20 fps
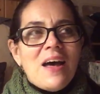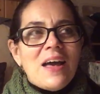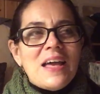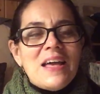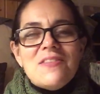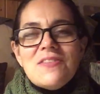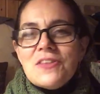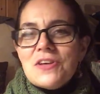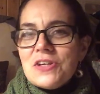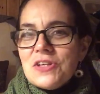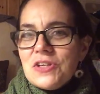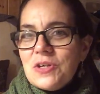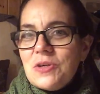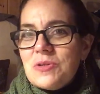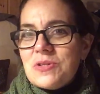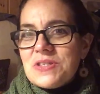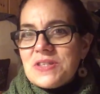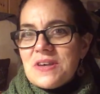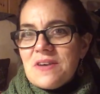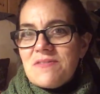in the
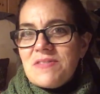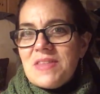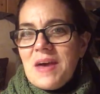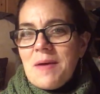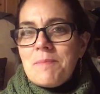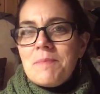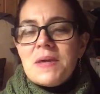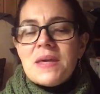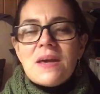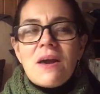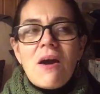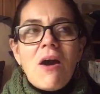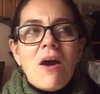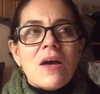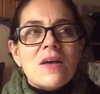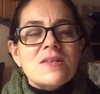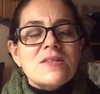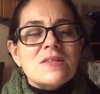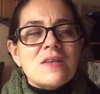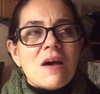use of them,
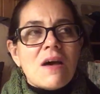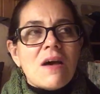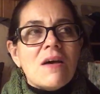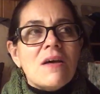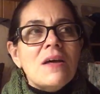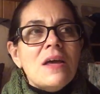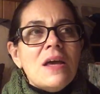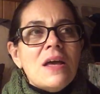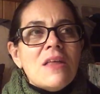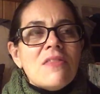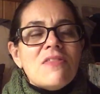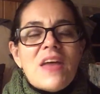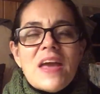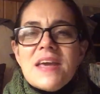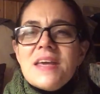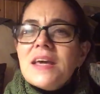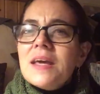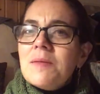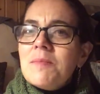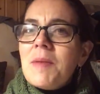because they
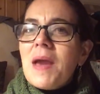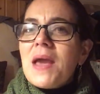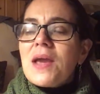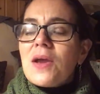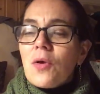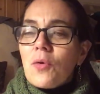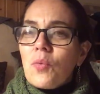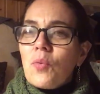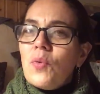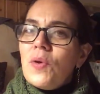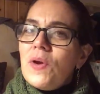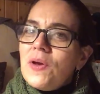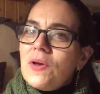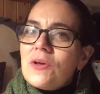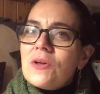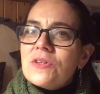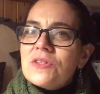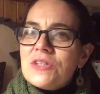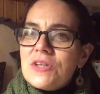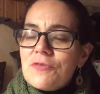can make a
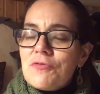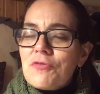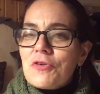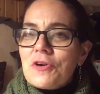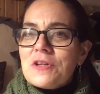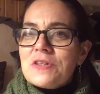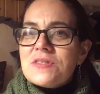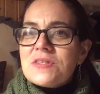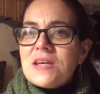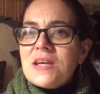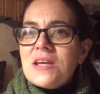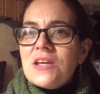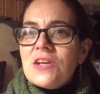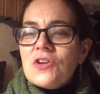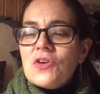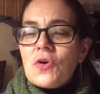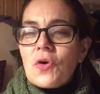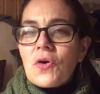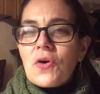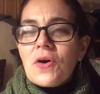real difference in
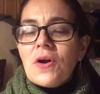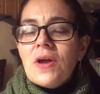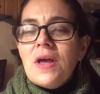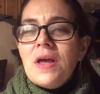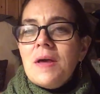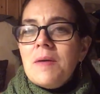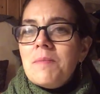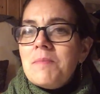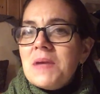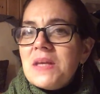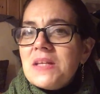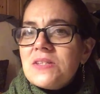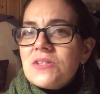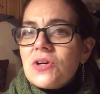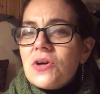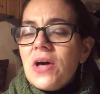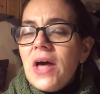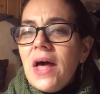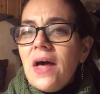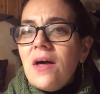your
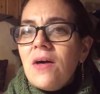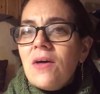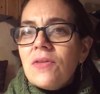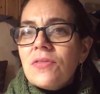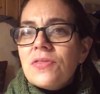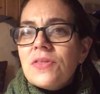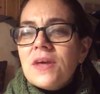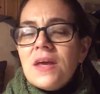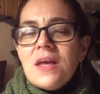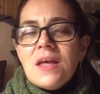mental health.